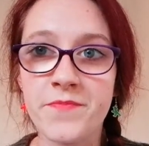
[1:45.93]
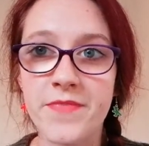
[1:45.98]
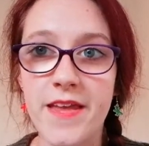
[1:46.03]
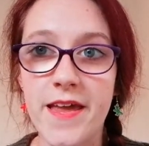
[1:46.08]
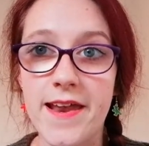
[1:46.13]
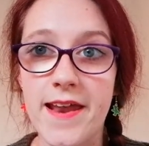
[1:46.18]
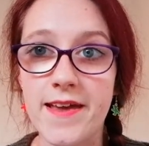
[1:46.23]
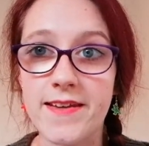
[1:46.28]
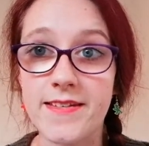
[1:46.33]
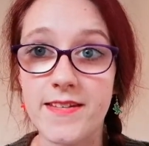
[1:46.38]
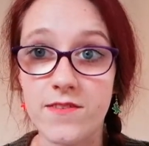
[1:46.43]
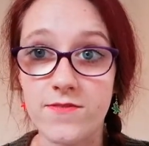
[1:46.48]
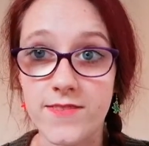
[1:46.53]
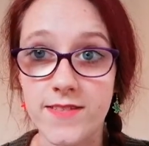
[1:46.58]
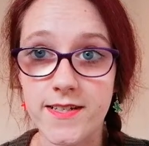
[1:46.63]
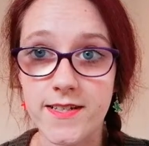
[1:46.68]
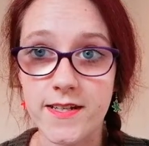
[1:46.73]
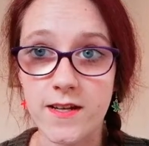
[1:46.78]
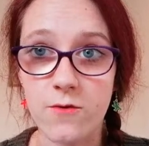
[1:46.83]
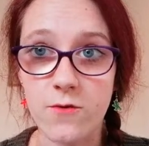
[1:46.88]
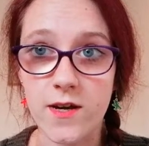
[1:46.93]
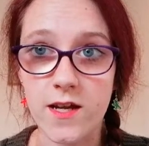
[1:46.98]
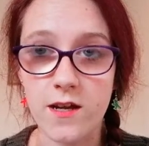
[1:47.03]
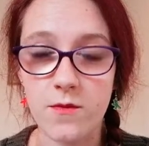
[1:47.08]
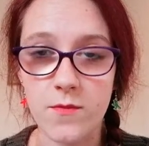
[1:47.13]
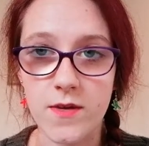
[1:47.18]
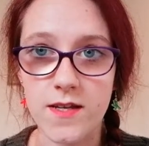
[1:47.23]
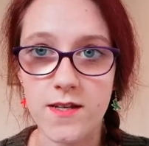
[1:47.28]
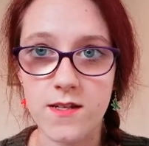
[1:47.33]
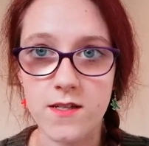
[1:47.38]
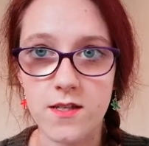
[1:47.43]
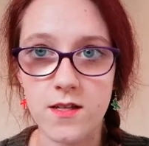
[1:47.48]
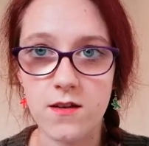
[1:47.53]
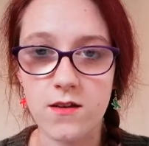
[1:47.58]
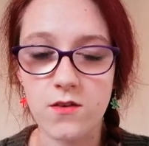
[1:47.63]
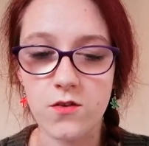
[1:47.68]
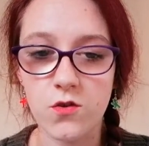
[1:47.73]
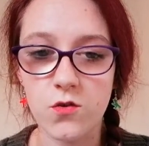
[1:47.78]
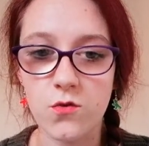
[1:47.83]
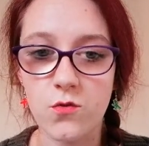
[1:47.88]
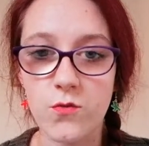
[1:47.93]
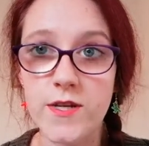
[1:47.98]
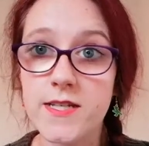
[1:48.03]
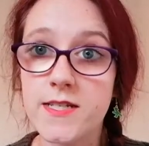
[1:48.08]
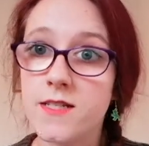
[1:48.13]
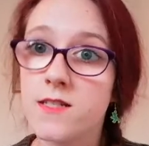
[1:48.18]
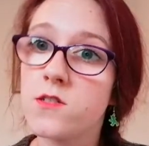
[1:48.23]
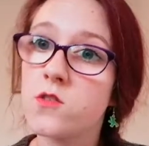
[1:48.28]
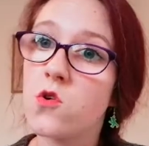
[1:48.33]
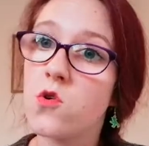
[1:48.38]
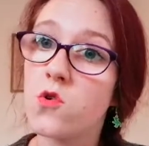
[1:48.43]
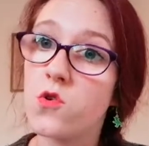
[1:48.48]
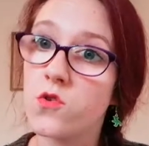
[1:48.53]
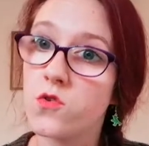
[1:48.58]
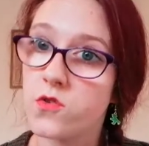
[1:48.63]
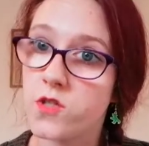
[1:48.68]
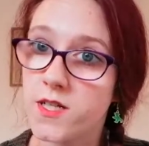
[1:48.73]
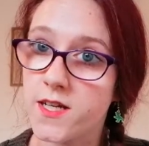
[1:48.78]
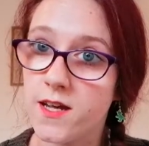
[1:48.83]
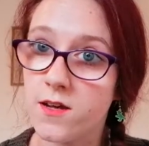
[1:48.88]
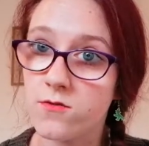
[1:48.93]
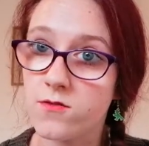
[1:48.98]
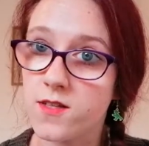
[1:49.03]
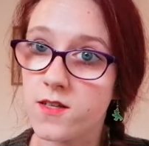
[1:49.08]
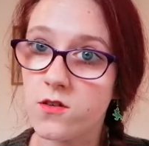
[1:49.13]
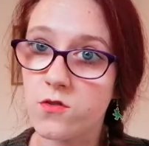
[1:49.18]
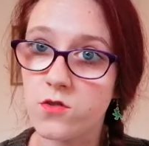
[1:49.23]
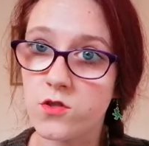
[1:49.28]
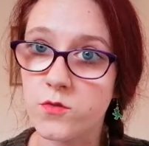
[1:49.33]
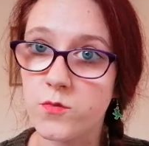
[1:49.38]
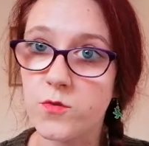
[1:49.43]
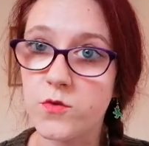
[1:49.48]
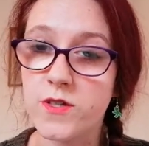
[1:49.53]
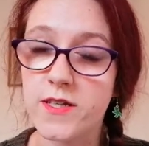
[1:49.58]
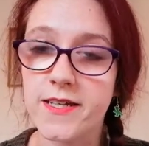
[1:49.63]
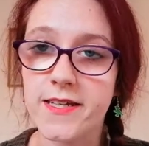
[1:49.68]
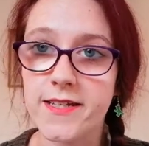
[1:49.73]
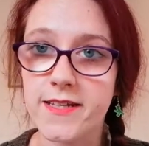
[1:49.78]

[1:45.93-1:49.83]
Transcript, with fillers: And I definitely recommend you read it or you check out the audiobook.